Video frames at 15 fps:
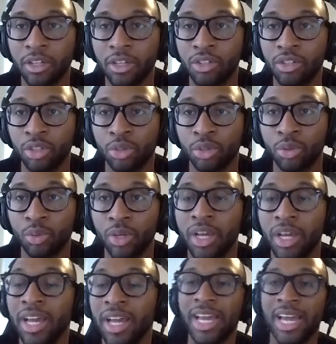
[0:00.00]
to
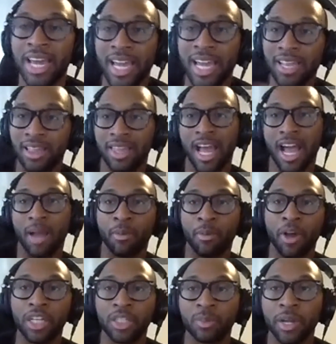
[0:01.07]
hit that
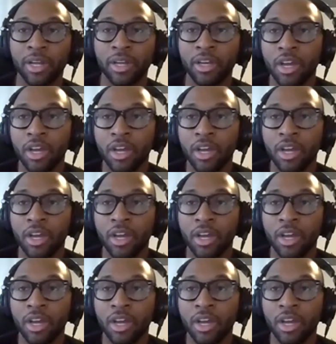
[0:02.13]
prospect.